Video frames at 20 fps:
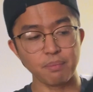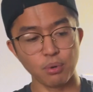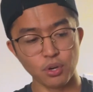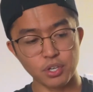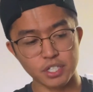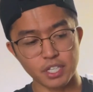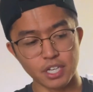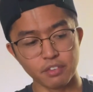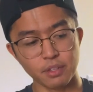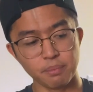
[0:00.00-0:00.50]

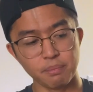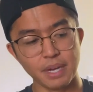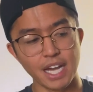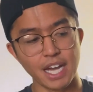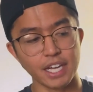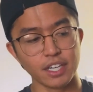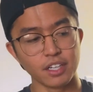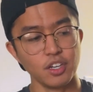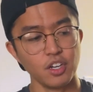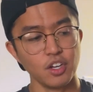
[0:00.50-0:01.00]
portion of the
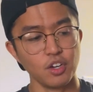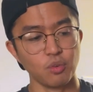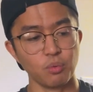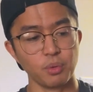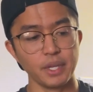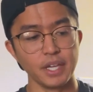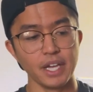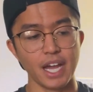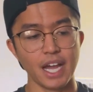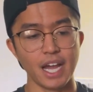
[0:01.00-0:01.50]
bag,
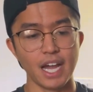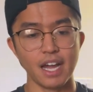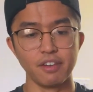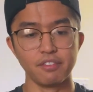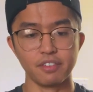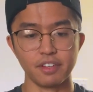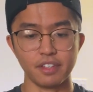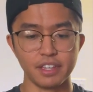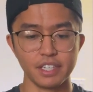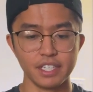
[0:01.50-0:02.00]
we
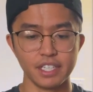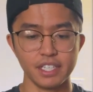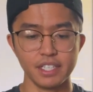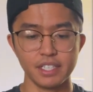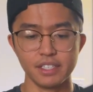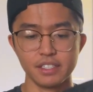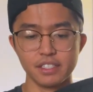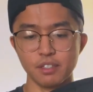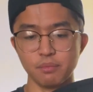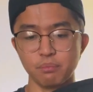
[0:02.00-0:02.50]
have
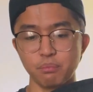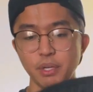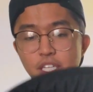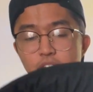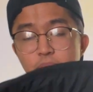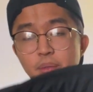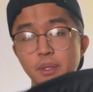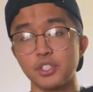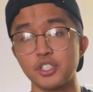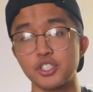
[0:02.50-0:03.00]
these
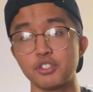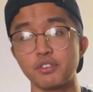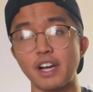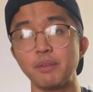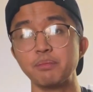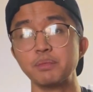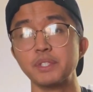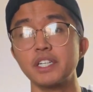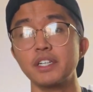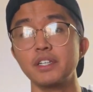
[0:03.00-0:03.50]
breathable
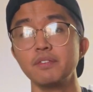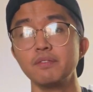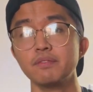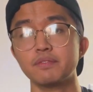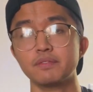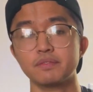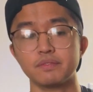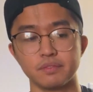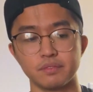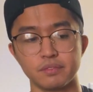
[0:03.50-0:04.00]
straps here.
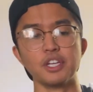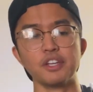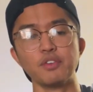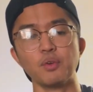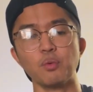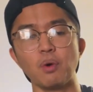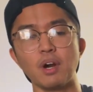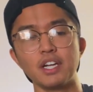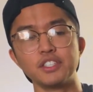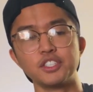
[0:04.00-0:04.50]
If
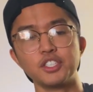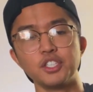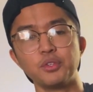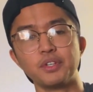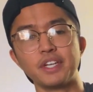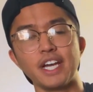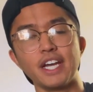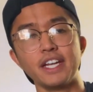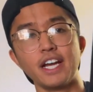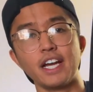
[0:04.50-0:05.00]
you wanted to, you
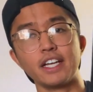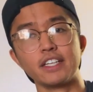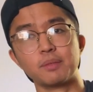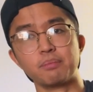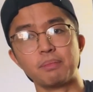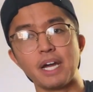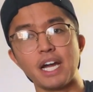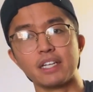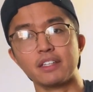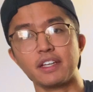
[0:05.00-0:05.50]
can hang the
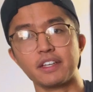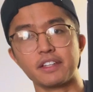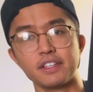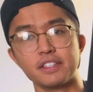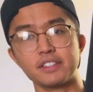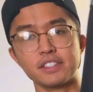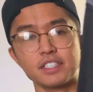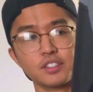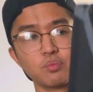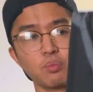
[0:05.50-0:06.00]
bag like
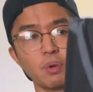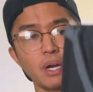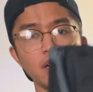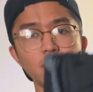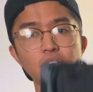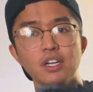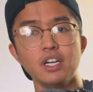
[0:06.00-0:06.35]
this as well